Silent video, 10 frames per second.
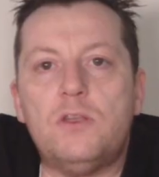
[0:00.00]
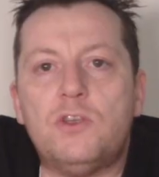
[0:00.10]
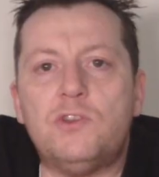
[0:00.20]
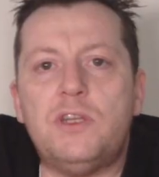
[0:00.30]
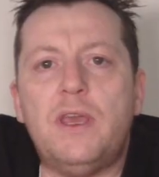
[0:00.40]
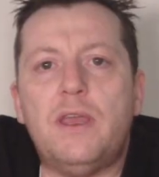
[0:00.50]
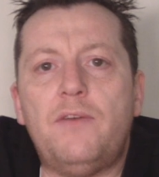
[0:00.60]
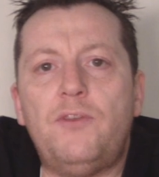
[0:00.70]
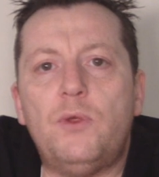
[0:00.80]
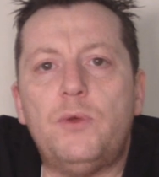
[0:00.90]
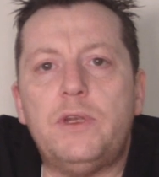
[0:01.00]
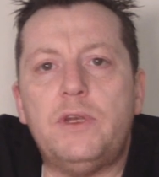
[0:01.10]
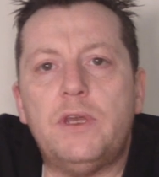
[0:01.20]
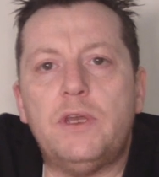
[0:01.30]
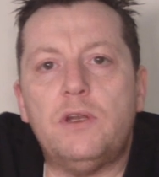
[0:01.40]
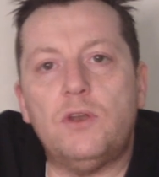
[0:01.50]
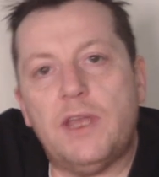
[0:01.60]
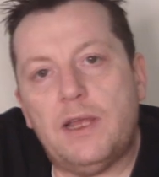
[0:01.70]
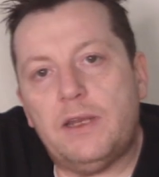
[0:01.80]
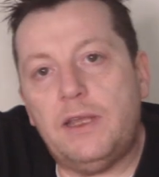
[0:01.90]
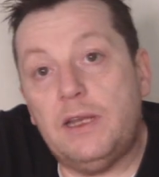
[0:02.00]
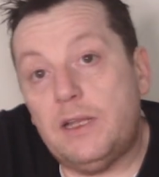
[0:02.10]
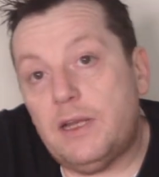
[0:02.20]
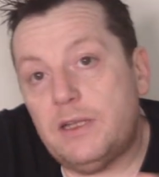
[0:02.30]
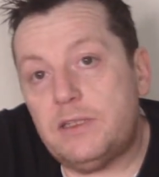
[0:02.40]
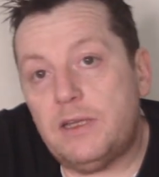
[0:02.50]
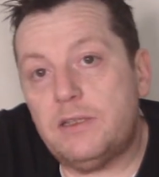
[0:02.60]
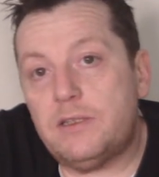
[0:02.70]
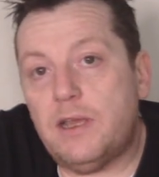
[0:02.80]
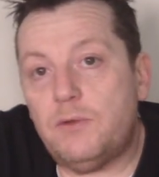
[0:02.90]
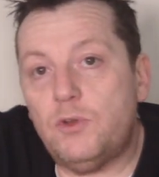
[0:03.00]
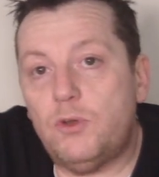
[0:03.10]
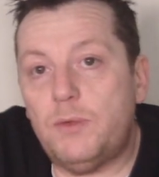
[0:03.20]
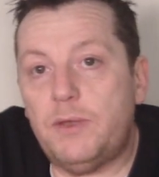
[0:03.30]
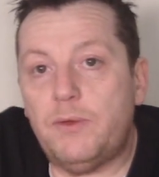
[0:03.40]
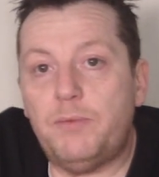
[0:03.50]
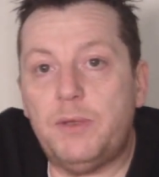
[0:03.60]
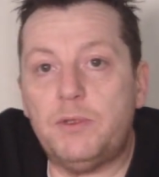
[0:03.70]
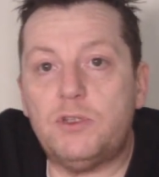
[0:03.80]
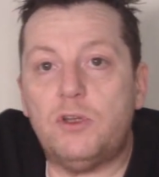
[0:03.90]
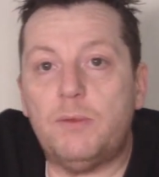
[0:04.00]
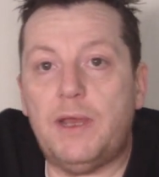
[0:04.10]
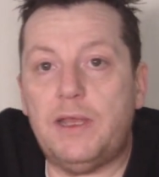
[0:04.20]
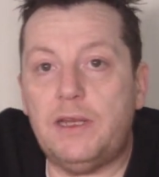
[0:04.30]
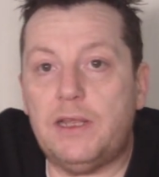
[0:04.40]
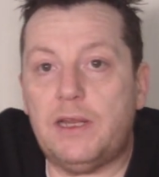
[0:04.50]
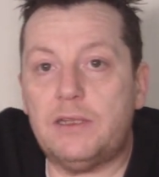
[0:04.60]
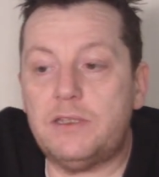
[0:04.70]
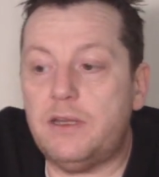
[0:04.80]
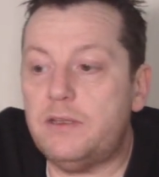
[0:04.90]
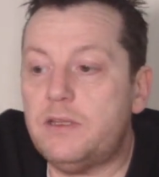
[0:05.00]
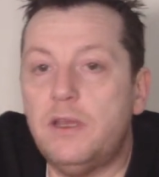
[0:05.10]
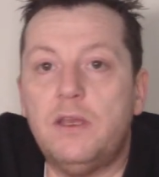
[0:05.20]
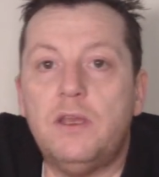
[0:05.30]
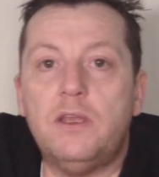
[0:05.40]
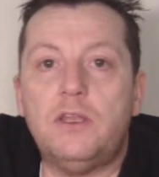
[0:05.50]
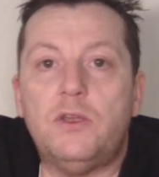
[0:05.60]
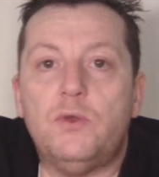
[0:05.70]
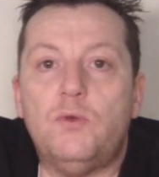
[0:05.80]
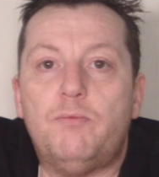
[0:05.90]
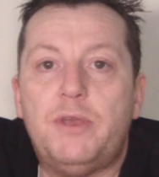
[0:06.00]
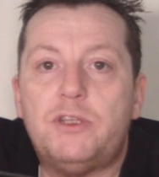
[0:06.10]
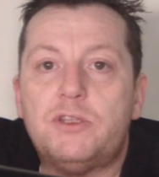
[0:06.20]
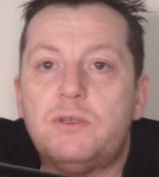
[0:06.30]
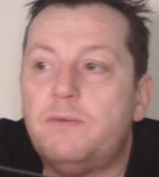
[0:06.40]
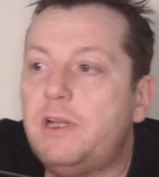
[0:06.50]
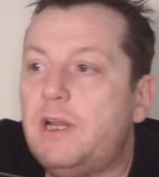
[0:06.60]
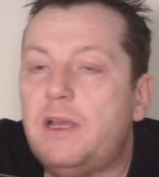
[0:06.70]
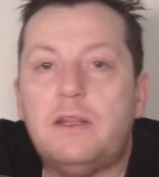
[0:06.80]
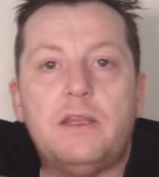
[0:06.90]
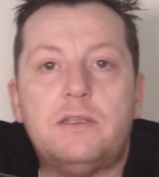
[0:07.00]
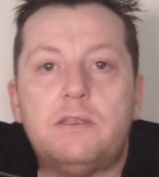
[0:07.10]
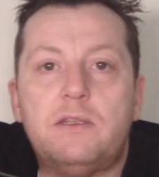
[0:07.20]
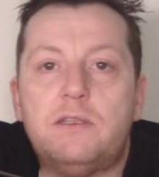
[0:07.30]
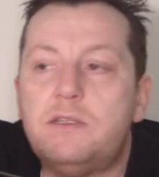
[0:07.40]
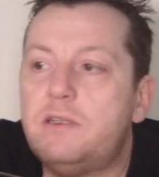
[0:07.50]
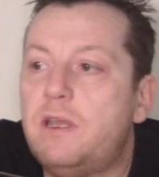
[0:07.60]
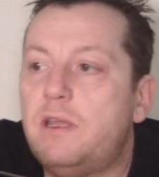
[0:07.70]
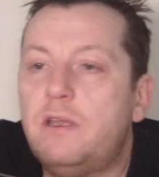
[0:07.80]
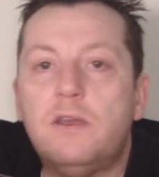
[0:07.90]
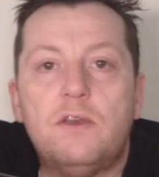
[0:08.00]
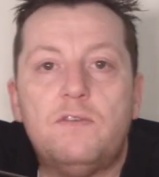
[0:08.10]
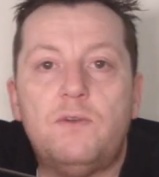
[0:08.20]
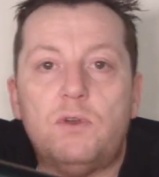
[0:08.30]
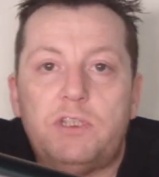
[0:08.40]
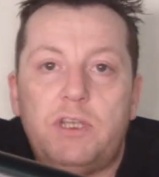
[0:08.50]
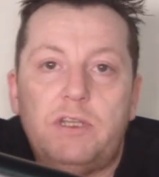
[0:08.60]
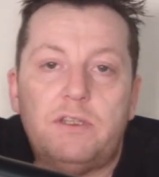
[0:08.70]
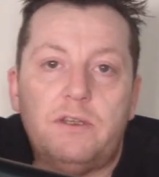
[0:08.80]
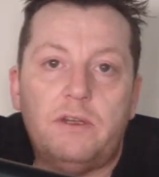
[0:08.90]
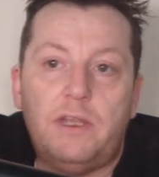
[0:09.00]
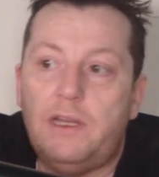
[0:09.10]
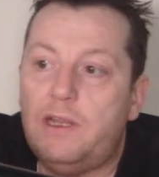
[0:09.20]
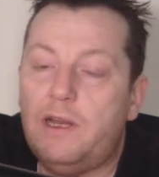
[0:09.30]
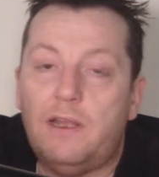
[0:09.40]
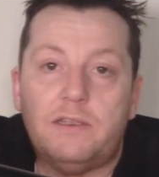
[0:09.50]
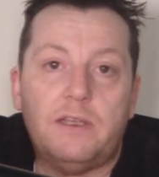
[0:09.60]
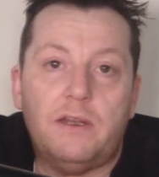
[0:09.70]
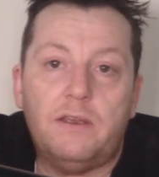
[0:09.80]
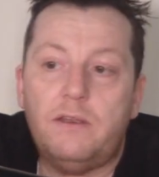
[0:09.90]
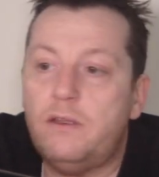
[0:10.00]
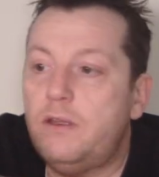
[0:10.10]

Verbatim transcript: So today I thought we'd uh, look at helical antennas. Now normally when people talk about helical antennas you picture something like this. This is a 14 turn helical antenna